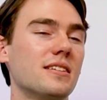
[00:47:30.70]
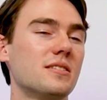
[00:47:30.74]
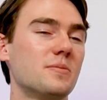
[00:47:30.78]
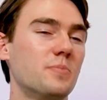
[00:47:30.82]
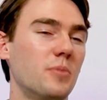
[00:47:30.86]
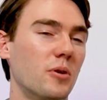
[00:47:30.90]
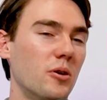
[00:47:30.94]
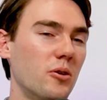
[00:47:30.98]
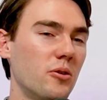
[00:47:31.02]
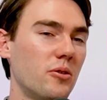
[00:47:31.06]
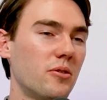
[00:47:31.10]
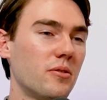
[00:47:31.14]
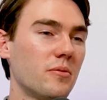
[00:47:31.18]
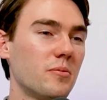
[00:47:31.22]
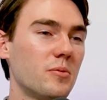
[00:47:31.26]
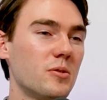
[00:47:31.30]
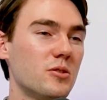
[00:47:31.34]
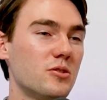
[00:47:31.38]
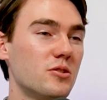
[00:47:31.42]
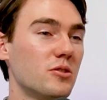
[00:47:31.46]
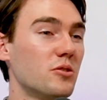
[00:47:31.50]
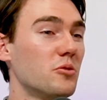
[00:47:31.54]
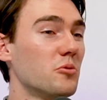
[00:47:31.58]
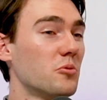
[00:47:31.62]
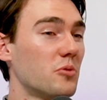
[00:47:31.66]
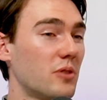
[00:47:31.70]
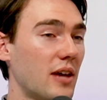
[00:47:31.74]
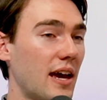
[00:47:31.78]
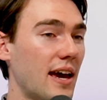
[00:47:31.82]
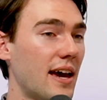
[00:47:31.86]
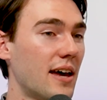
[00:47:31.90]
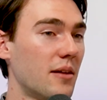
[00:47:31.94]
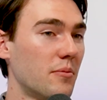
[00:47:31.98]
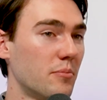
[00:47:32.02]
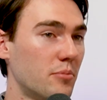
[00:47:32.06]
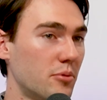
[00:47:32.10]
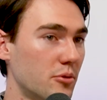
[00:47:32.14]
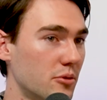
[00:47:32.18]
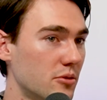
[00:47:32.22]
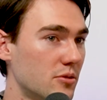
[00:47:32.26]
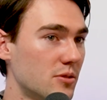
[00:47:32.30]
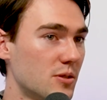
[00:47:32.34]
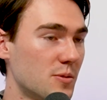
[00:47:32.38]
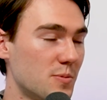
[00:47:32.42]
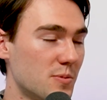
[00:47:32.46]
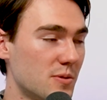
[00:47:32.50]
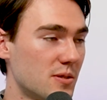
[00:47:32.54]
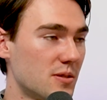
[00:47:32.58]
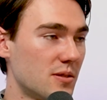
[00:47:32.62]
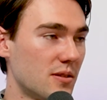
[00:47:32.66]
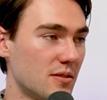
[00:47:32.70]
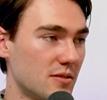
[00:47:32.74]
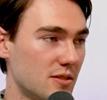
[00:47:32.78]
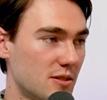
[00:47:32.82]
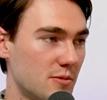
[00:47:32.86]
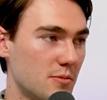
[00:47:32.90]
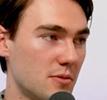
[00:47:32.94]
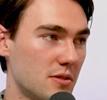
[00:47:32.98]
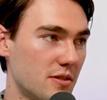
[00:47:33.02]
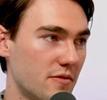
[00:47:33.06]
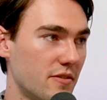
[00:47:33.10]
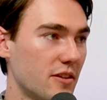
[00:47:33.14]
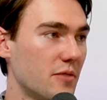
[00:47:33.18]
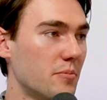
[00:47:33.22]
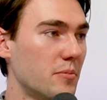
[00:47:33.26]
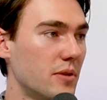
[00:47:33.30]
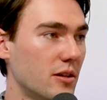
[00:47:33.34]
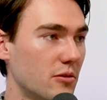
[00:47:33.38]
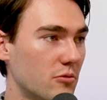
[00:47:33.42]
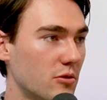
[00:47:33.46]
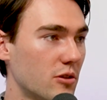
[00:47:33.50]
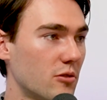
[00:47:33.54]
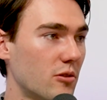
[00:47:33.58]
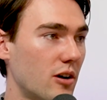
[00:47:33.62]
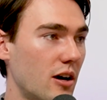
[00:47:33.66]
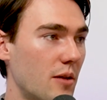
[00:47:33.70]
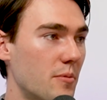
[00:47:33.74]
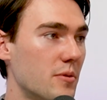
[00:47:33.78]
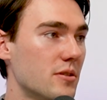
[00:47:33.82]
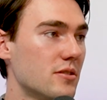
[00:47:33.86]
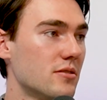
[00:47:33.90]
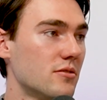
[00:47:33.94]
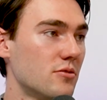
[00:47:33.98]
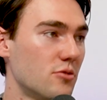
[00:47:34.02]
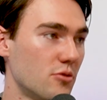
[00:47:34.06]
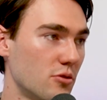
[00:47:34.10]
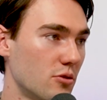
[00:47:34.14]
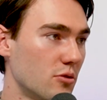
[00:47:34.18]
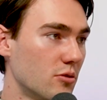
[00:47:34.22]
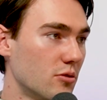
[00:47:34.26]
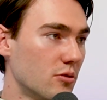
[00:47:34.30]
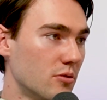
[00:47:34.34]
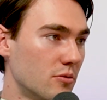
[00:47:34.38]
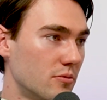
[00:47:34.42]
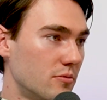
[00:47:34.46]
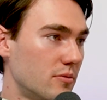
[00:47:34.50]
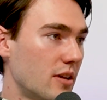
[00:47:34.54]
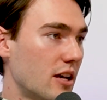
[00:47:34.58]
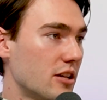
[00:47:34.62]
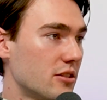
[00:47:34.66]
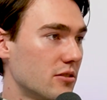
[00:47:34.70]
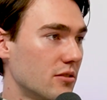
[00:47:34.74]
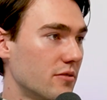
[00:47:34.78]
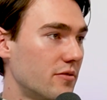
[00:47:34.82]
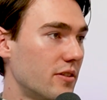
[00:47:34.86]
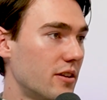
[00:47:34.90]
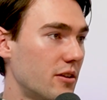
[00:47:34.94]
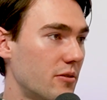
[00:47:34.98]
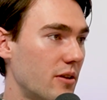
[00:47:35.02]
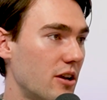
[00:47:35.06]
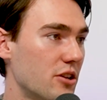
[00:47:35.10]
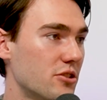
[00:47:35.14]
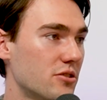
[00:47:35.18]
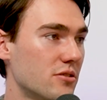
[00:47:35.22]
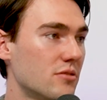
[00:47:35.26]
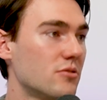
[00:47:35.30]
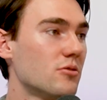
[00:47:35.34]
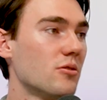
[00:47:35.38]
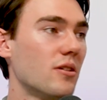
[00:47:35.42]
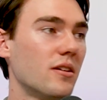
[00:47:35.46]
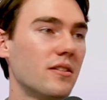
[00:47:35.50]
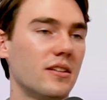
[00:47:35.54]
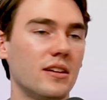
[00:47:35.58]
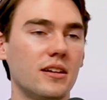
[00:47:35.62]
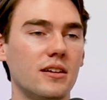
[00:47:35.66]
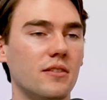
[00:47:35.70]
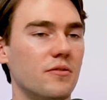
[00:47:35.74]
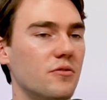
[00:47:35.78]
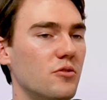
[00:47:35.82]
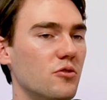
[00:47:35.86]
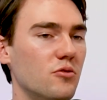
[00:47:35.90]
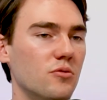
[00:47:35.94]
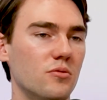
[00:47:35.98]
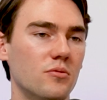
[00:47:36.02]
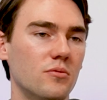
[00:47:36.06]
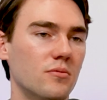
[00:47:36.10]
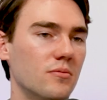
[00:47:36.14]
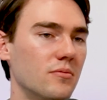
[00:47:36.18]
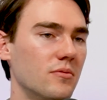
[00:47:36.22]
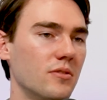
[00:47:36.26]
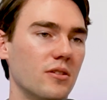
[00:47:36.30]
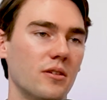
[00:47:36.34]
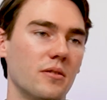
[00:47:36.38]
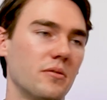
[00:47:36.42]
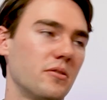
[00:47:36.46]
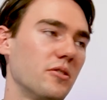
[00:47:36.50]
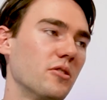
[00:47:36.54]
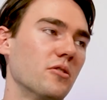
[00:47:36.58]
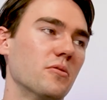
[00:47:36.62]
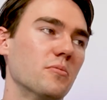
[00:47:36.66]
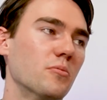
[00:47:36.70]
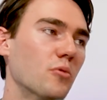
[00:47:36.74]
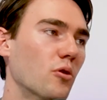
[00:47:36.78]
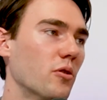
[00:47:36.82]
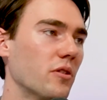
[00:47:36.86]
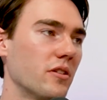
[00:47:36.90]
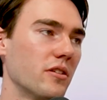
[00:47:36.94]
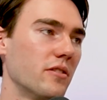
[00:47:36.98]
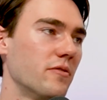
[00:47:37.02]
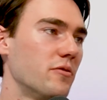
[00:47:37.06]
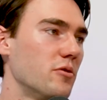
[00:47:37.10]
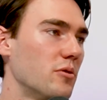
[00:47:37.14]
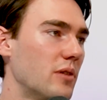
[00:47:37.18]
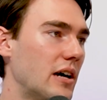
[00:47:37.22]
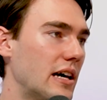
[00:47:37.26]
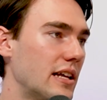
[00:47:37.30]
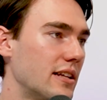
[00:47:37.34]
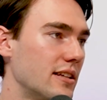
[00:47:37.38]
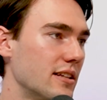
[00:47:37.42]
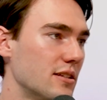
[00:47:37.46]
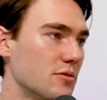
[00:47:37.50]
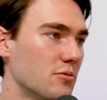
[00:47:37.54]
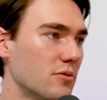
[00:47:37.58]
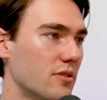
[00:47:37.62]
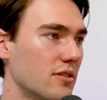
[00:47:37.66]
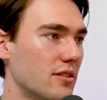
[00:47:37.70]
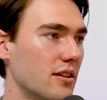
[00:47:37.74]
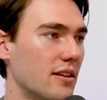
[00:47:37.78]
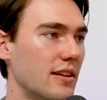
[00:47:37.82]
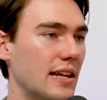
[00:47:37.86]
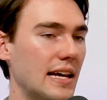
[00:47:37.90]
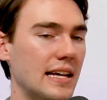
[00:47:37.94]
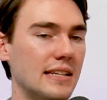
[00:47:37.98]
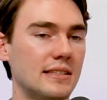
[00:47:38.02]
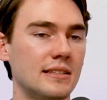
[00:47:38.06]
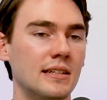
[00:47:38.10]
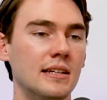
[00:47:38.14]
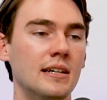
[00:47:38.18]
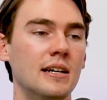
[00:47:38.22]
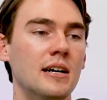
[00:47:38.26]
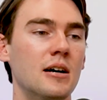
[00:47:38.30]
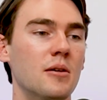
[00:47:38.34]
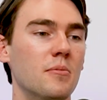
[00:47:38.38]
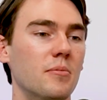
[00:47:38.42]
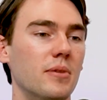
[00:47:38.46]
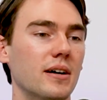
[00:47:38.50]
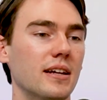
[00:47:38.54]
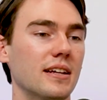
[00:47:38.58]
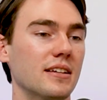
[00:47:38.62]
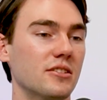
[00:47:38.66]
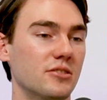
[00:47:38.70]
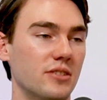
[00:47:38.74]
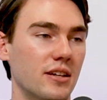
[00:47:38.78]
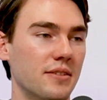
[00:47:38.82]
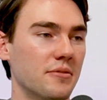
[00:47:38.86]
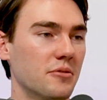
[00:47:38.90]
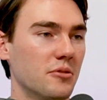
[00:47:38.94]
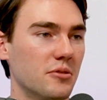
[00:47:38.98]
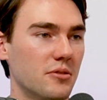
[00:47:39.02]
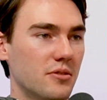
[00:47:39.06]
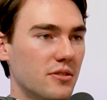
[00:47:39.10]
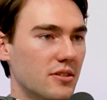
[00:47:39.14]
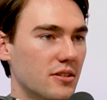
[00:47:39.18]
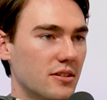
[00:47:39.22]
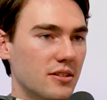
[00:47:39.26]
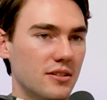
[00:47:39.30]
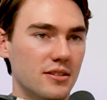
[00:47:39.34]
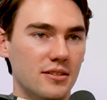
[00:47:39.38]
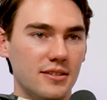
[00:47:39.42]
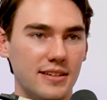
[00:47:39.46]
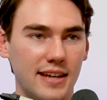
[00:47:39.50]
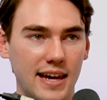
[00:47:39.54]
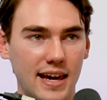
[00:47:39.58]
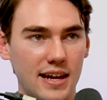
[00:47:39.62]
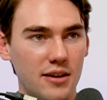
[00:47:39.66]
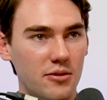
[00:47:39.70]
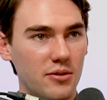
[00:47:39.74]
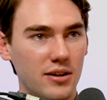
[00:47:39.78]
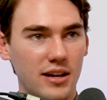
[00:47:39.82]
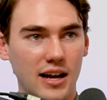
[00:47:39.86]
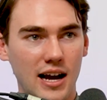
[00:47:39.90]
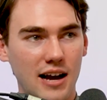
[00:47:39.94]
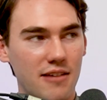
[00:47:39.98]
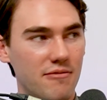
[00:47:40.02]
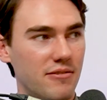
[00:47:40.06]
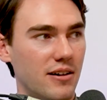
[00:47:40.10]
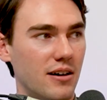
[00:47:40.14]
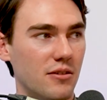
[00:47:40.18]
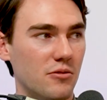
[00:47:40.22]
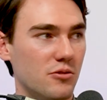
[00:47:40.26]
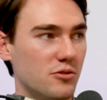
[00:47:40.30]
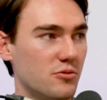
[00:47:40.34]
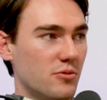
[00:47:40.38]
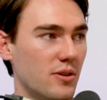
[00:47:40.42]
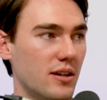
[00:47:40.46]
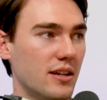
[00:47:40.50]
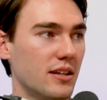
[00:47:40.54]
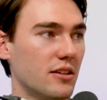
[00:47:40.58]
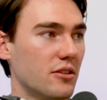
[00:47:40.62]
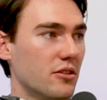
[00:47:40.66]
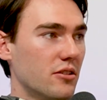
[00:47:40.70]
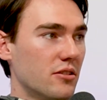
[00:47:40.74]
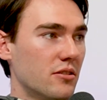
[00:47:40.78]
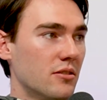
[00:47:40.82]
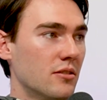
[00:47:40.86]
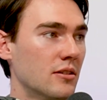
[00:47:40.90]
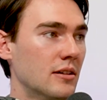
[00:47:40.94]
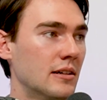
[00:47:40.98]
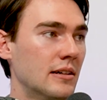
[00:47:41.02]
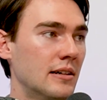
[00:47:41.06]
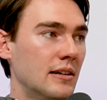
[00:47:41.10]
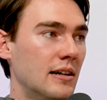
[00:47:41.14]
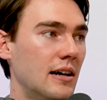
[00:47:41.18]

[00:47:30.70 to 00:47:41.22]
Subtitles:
I think it's both, because you can put specific meal requirements to your national federation. So I think a few, more than a few athletes would have done that. But in general, the catering I found was really good.